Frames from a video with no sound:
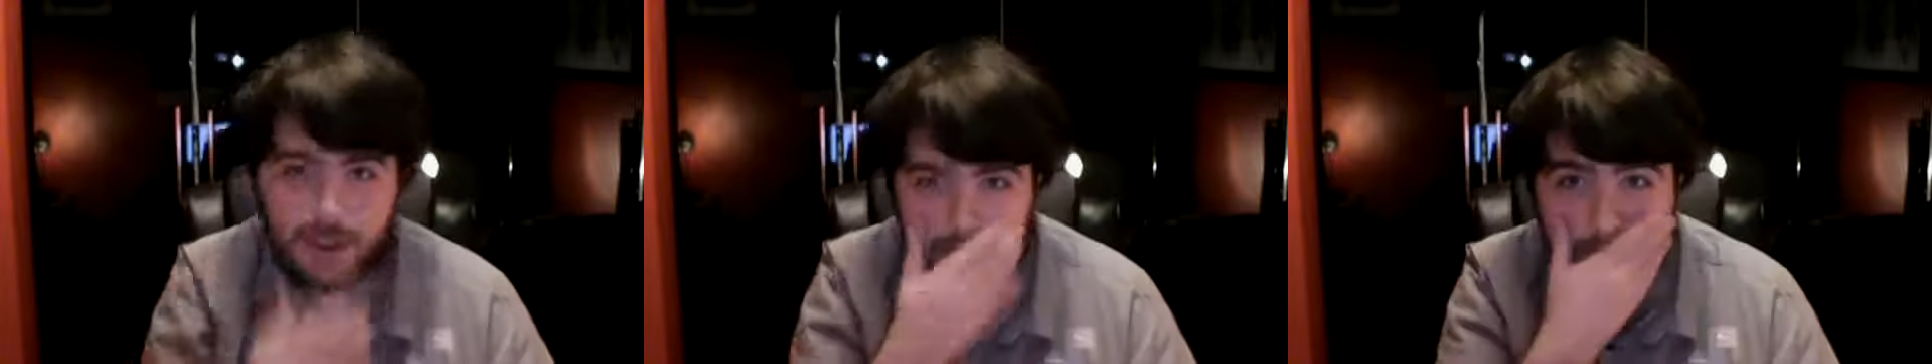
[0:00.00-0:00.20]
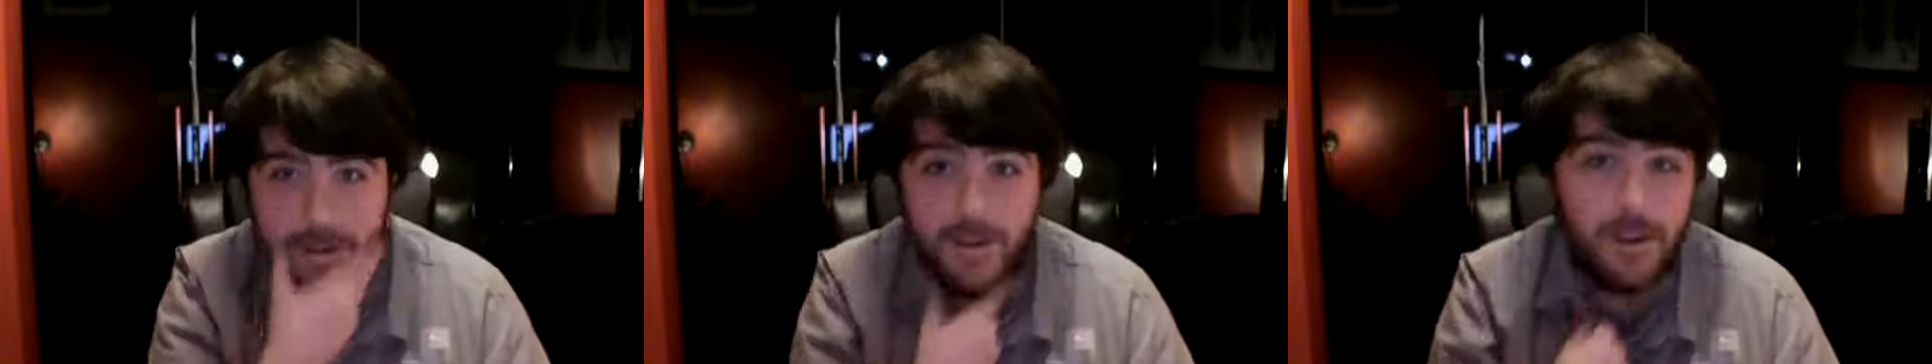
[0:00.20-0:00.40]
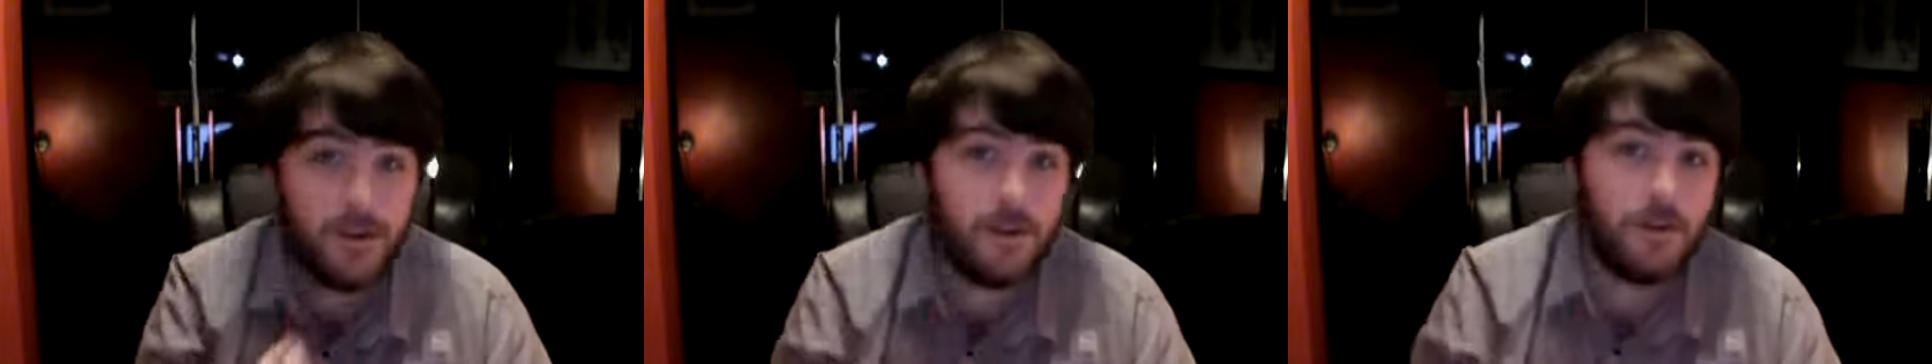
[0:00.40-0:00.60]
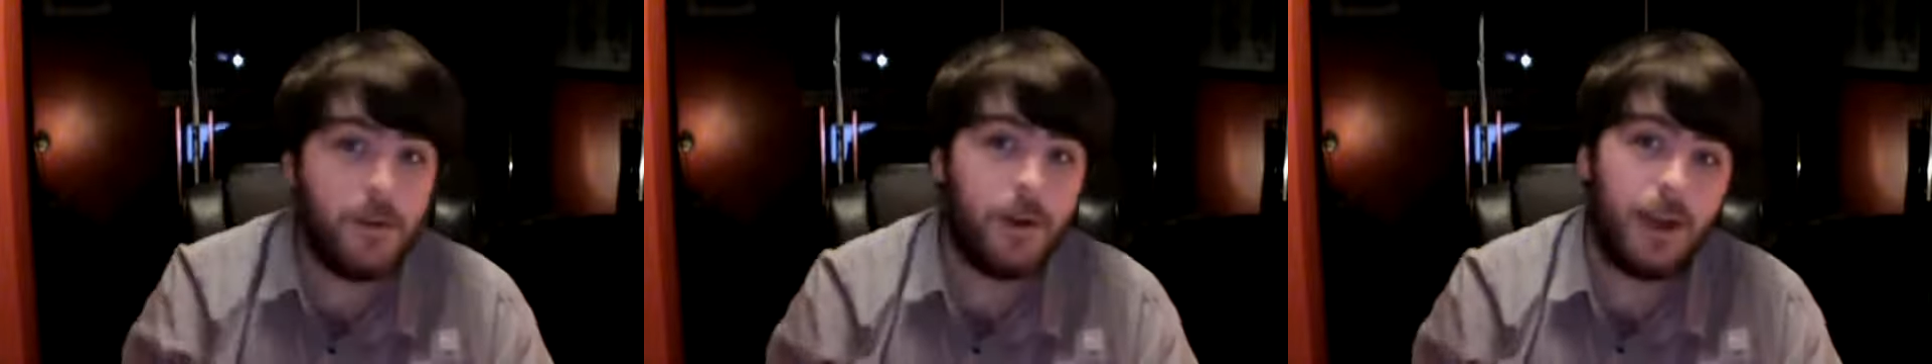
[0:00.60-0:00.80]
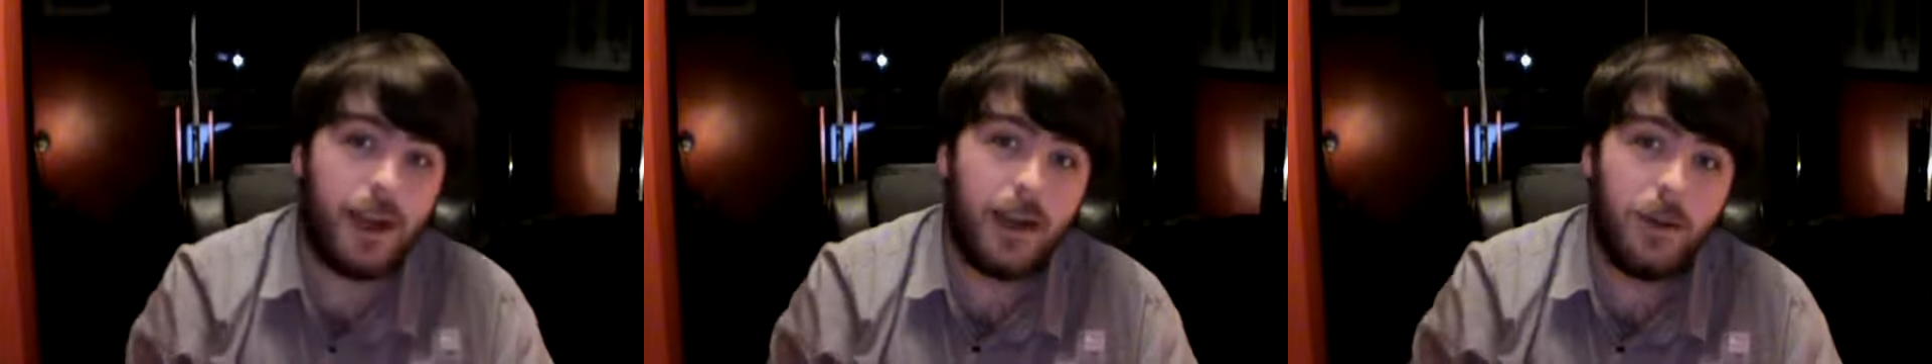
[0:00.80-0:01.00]

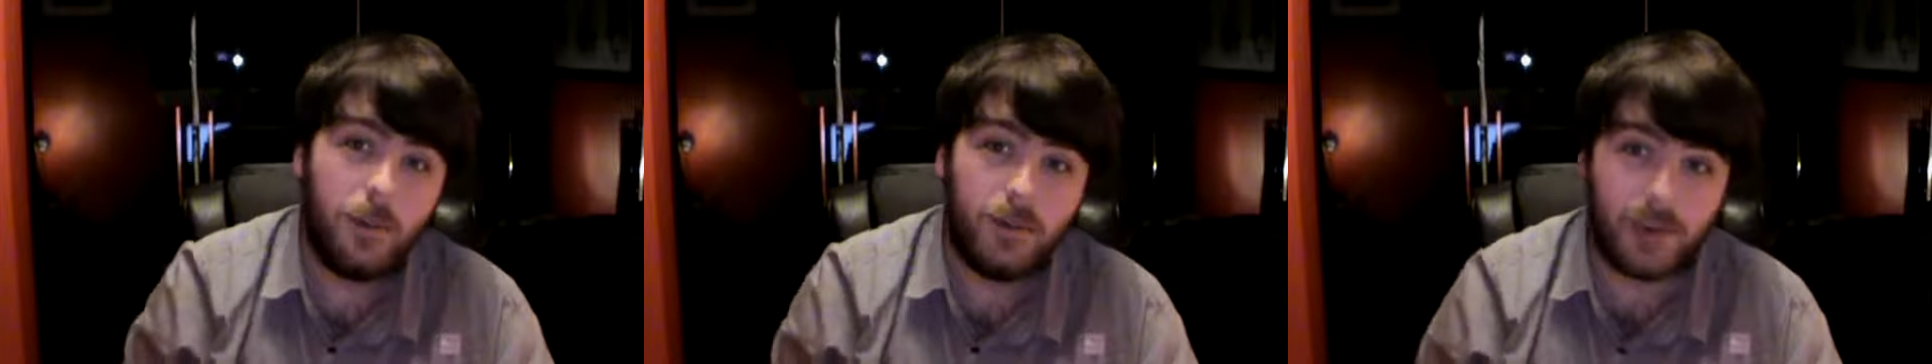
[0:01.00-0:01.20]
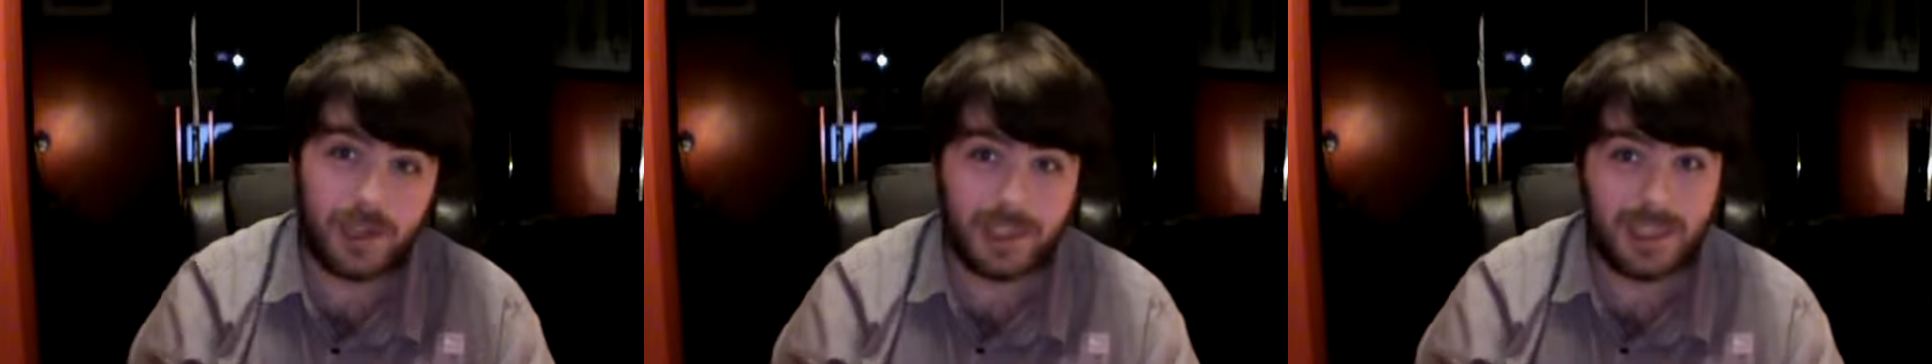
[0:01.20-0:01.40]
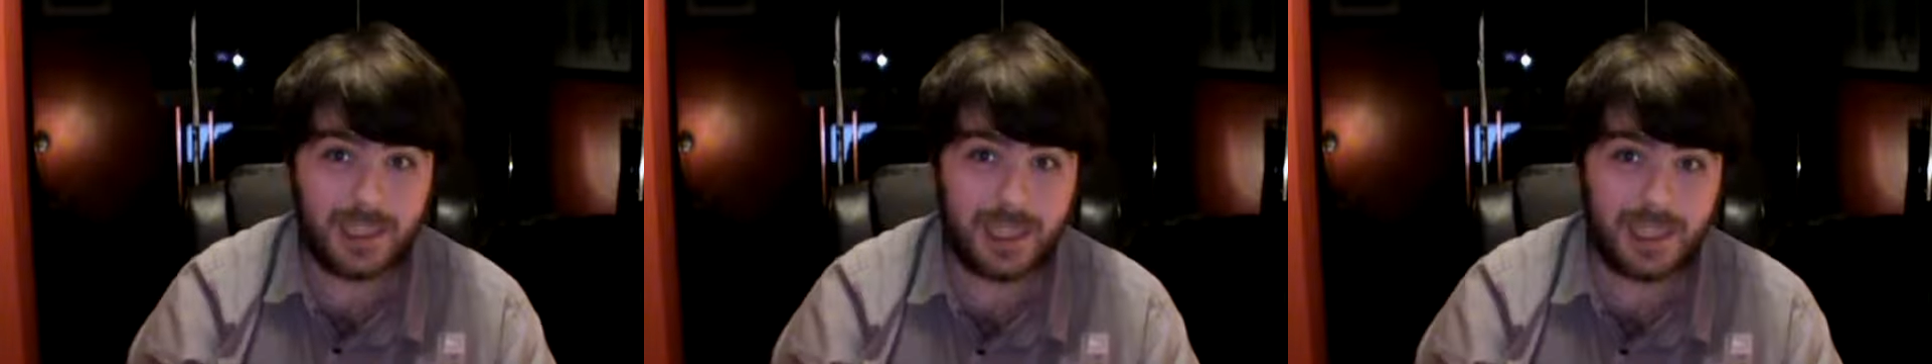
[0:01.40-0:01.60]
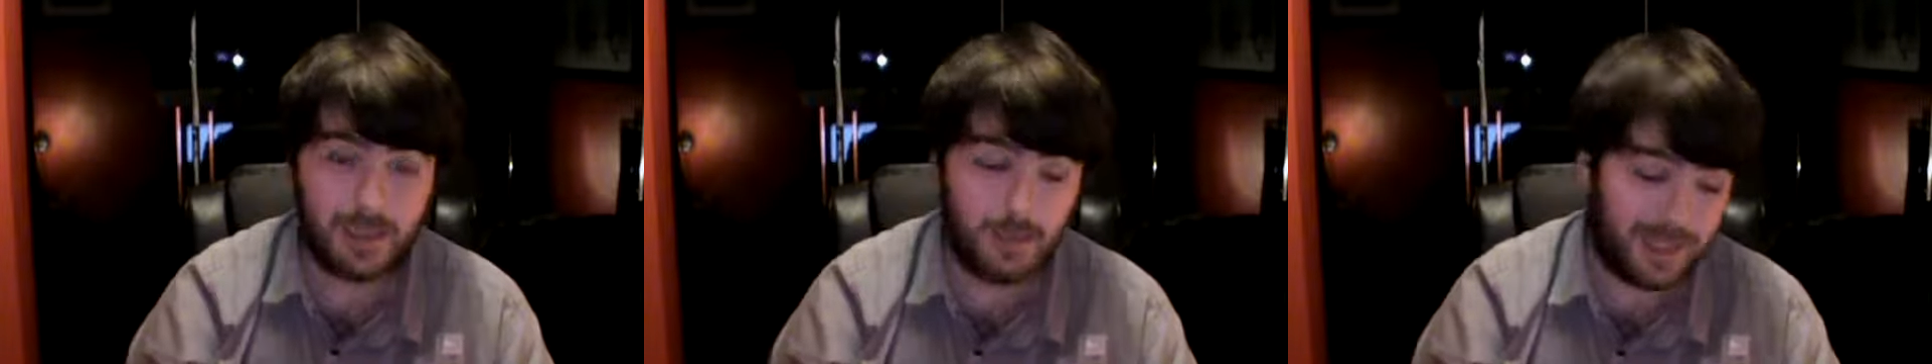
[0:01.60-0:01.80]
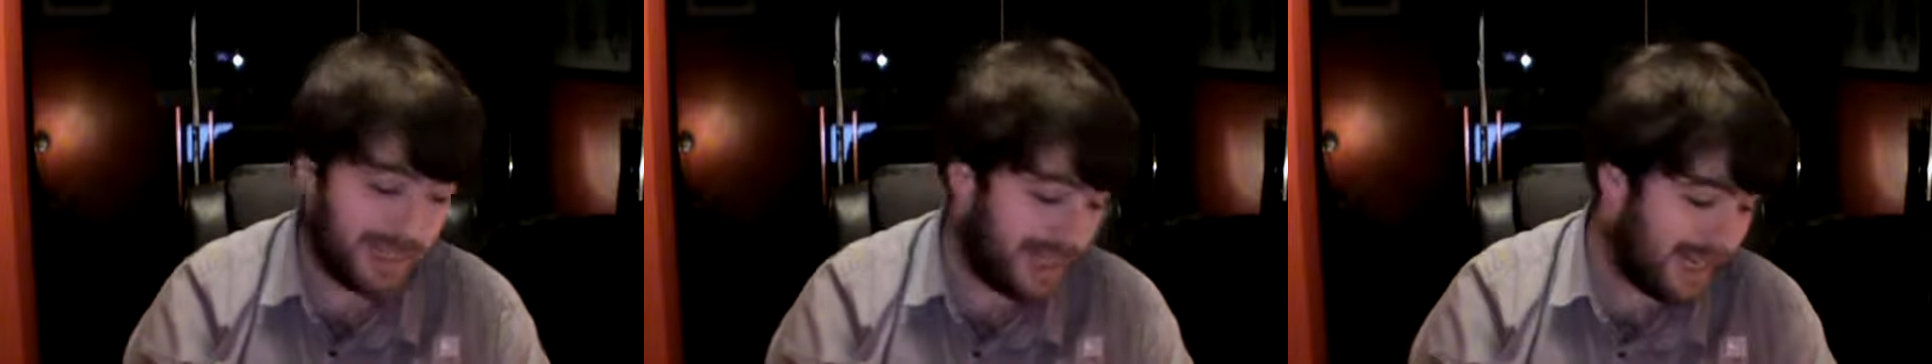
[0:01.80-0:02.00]
Now we got to the
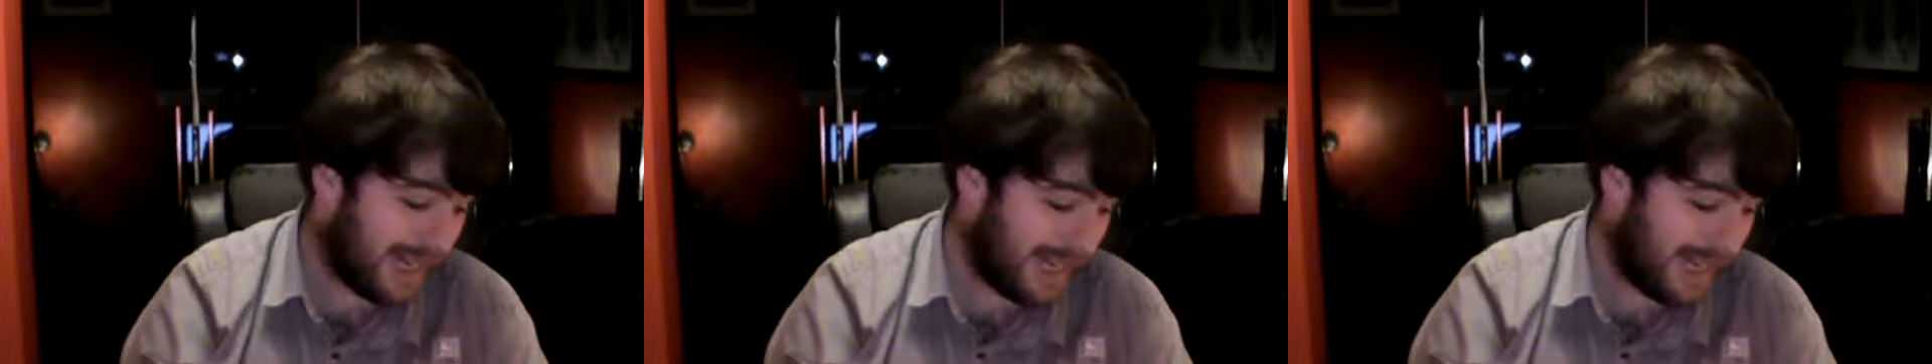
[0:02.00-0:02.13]
last one,